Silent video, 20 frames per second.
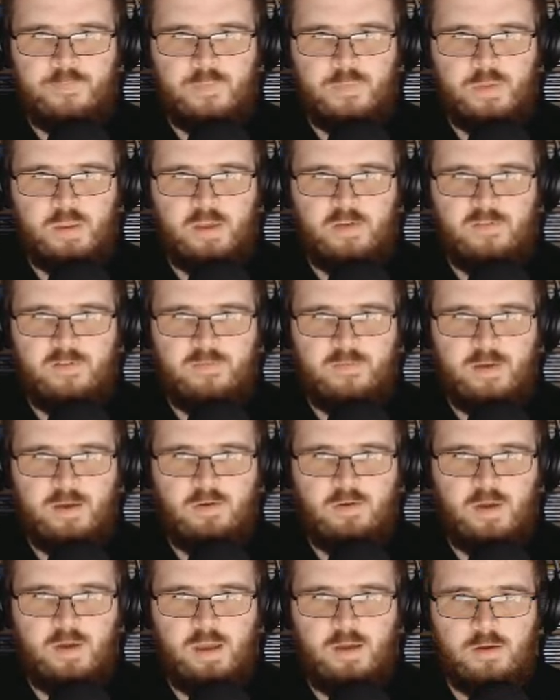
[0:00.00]
Nothing that
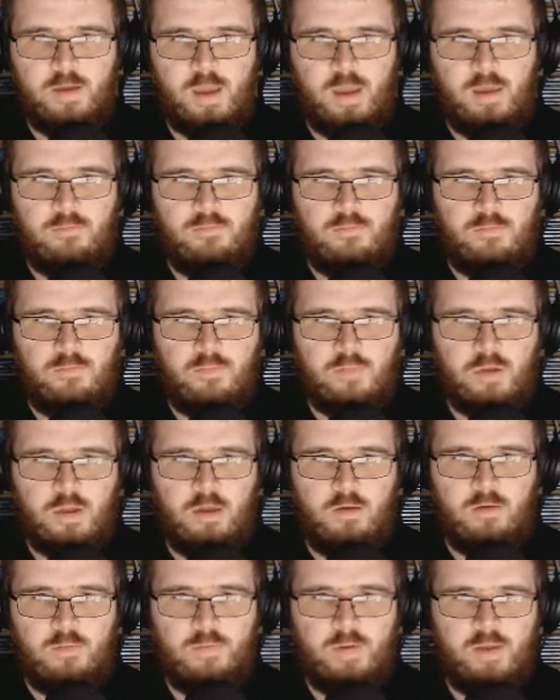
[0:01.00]
way, okay.
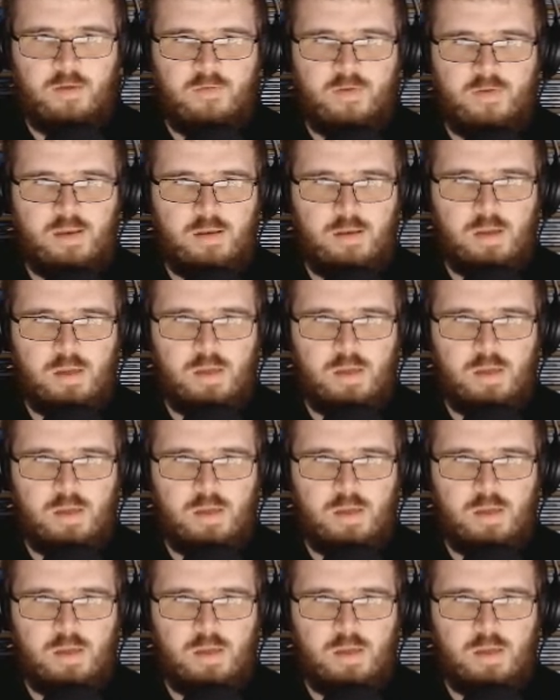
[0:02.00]
Go up here then. Hmm.